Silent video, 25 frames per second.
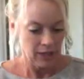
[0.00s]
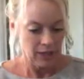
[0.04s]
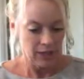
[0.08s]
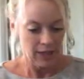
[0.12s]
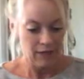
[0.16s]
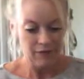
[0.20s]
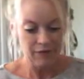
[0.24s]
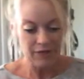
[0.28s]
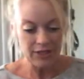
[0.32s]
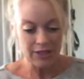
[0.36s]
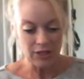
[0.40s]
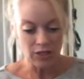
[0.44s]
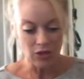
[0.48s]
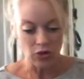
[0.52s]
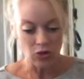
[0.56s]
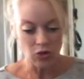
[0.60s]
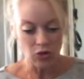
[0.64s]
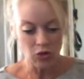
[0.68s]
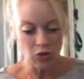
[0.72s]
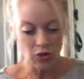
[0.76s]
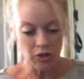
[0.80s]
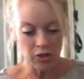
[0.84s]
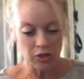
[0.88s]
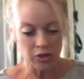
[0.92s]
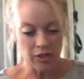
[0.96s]
If it's a
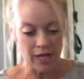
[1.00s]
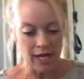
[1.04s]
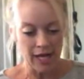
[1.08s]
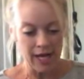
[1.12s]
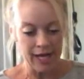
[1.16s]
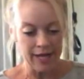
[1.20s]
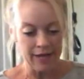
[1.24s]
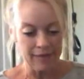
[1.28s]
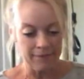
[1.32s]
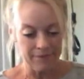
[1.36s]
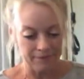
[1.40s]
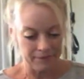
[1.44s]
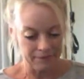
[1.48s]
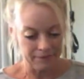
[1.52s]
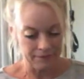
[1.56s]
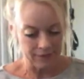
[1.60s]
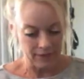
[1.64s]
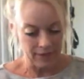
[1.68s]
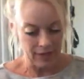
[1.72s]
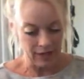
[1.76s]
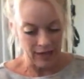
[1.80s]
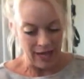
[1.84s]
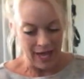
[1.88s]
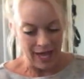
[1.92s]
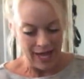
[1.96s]
cooler night,
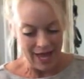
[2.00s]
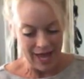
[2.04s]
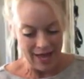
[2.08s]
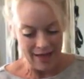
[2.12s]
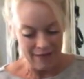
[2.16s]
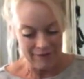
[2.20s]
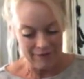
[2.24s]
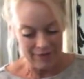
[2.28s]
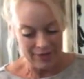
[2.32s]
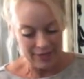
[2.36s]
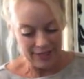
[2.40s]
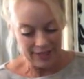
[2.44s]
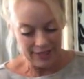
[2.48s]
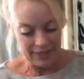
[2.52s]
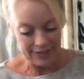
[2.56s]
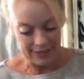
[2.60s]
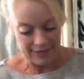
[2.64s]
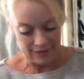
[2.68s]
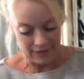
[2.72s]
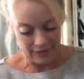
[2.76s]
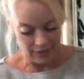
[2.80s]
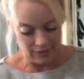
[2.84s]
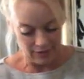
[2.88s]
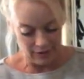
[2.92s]
I have these.